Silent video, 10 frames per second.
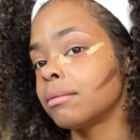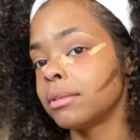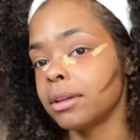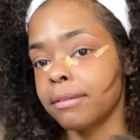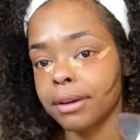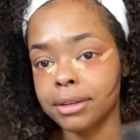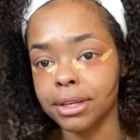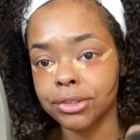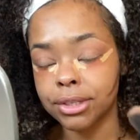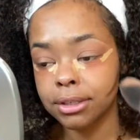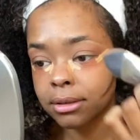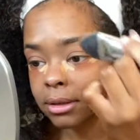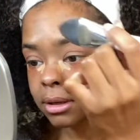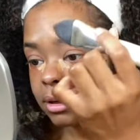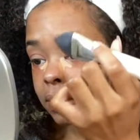the foundation,
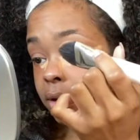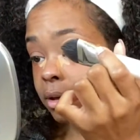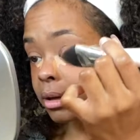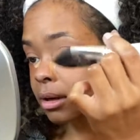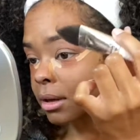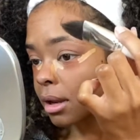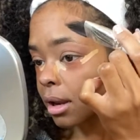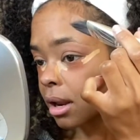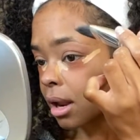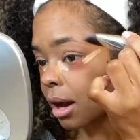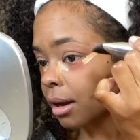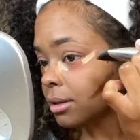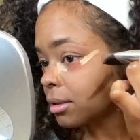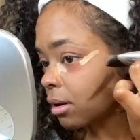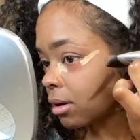
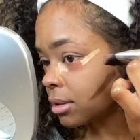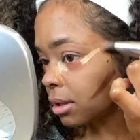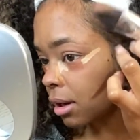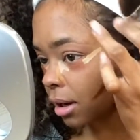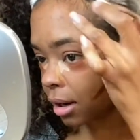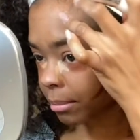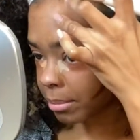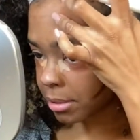not on top.